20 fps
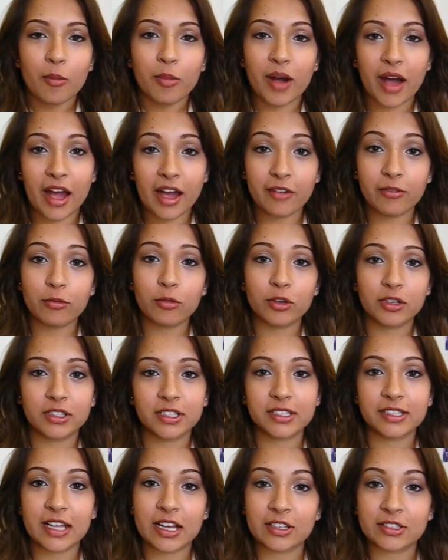But I've worn
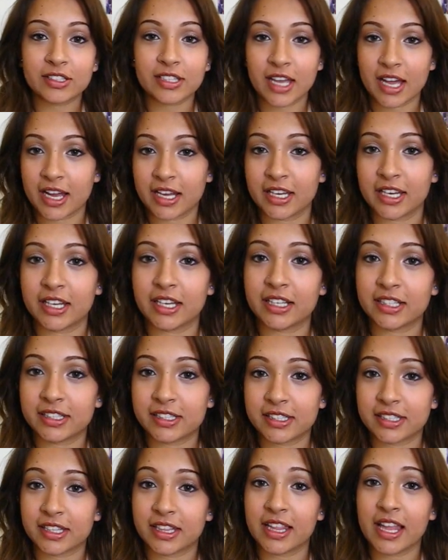this outside and
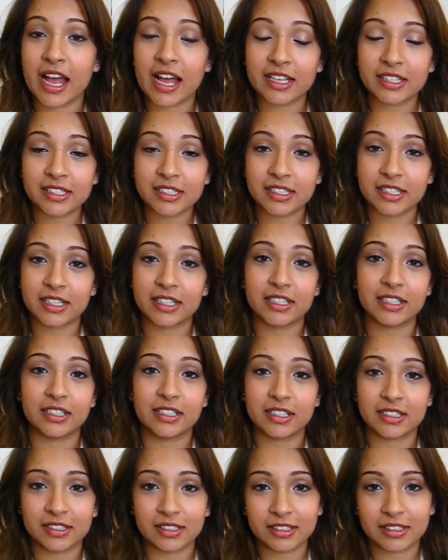it's lasted. It
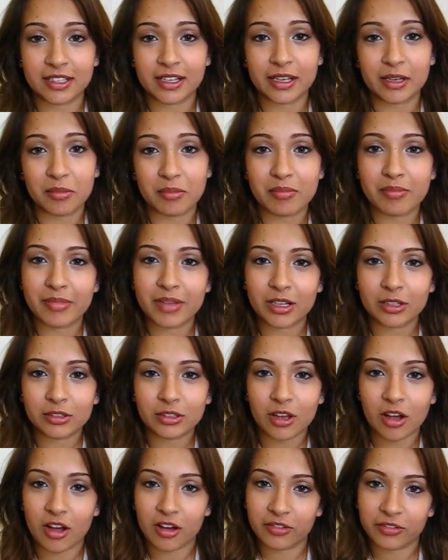doesn't like
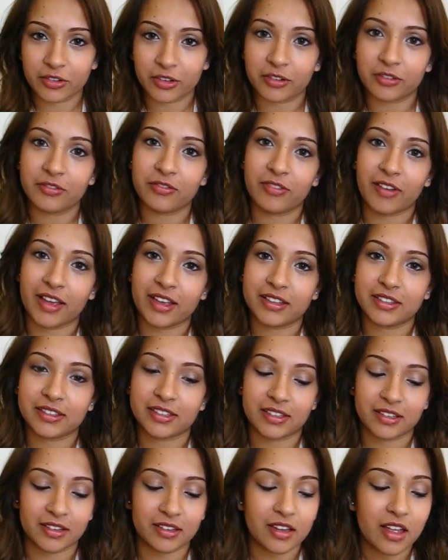melt off your
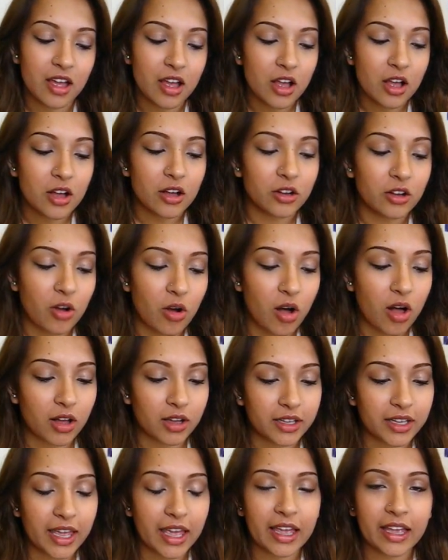face and go
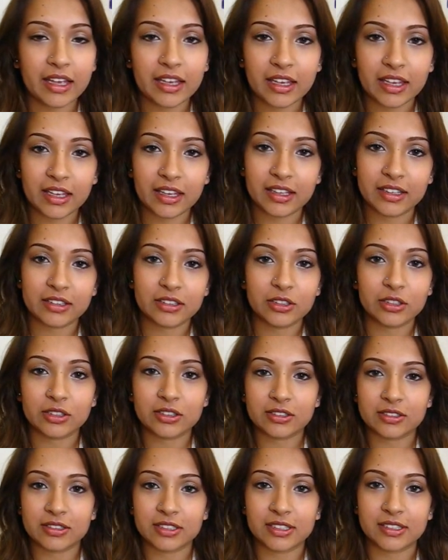all cakey and
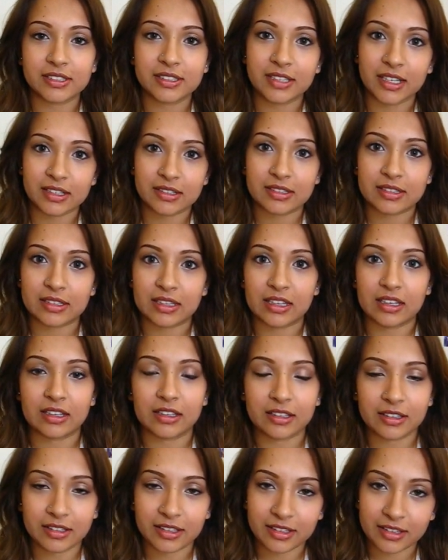look
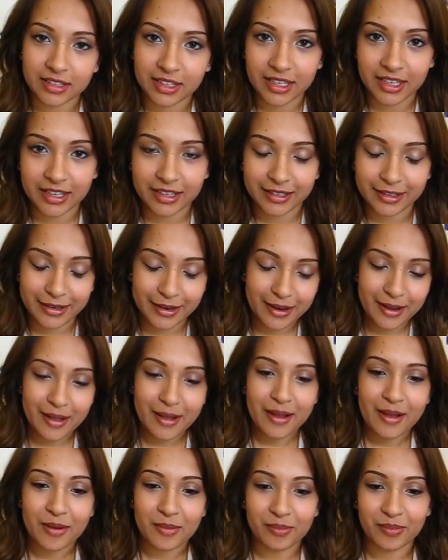disgusting in the end.
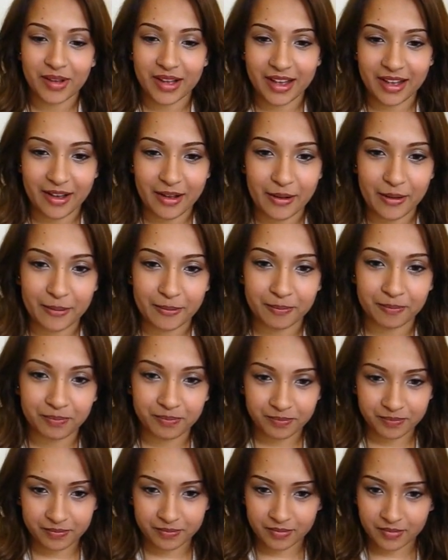But
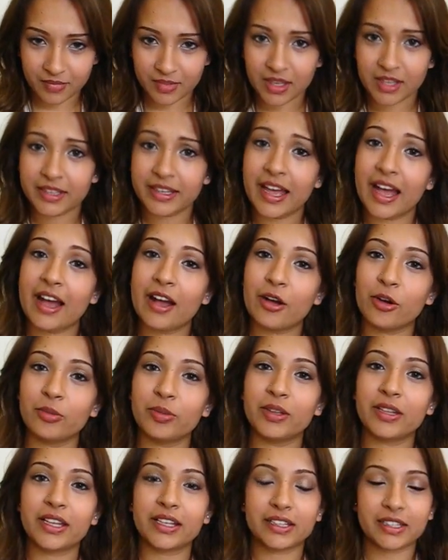yeah, I
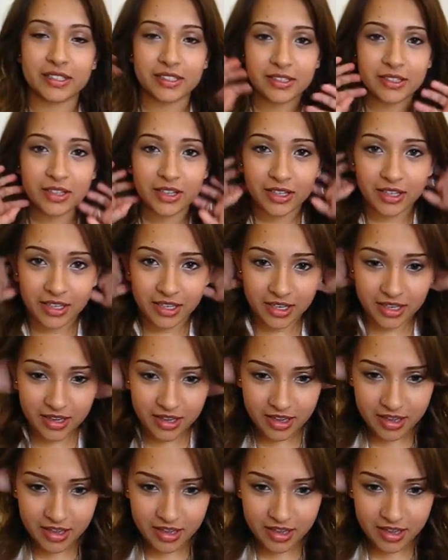hope you like this look.